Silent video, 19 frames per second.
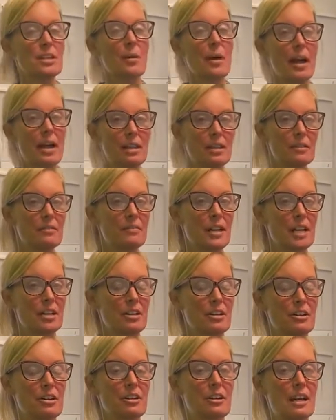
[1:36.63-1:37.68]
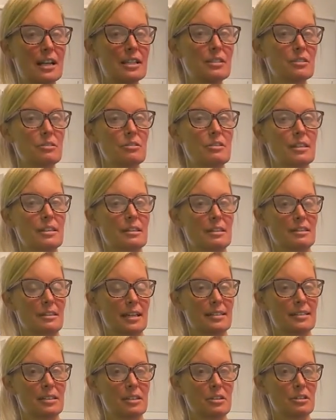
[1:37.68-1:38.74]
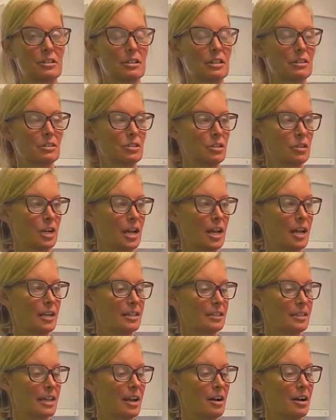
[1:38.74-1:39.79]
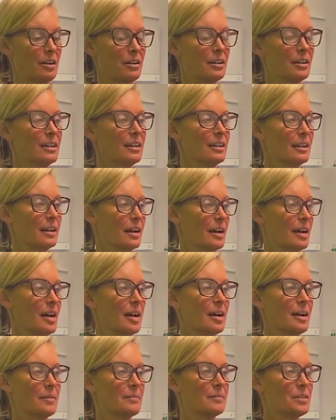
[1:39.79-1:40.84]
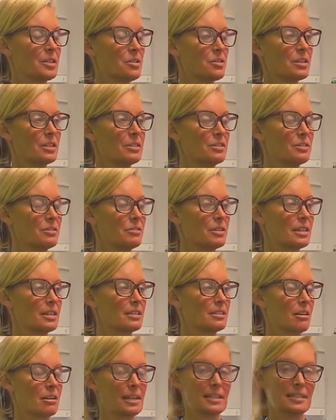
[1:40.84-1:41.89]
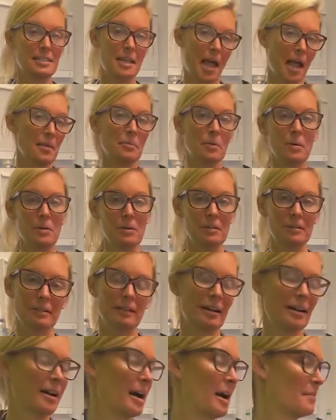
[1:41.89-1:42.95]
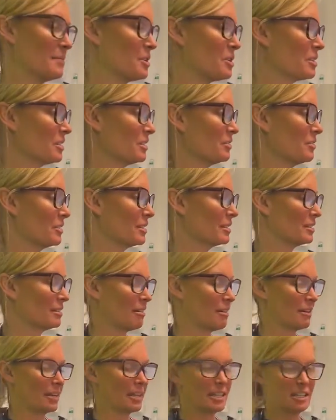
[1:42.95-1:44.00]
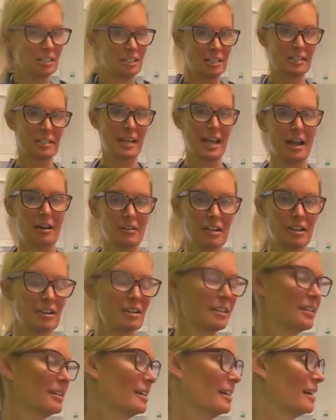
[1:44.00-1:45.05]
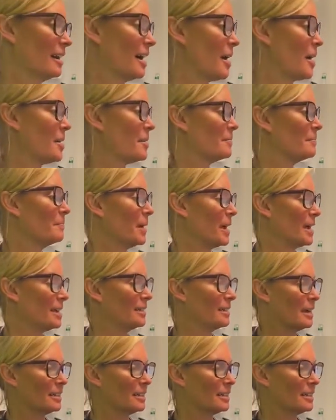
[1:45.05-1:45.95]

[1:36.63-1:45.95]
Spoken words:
elevated her, and I do think that that's a good trick. Now, you can do this on a table. You can do this on a kitchen counter. But